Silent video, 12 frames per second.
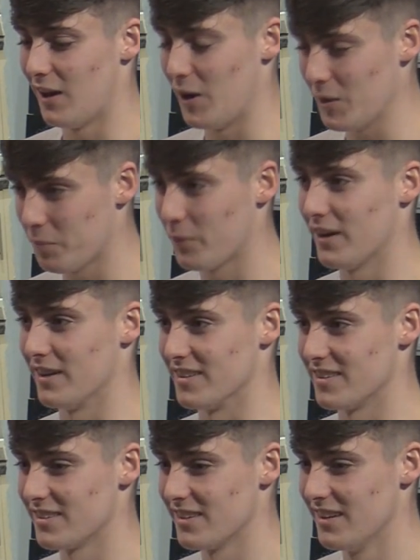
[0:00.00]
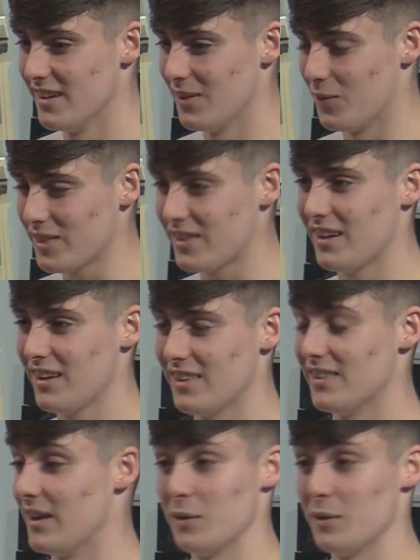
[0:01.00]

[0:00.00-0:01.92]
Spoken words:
Hot Press. What the hell?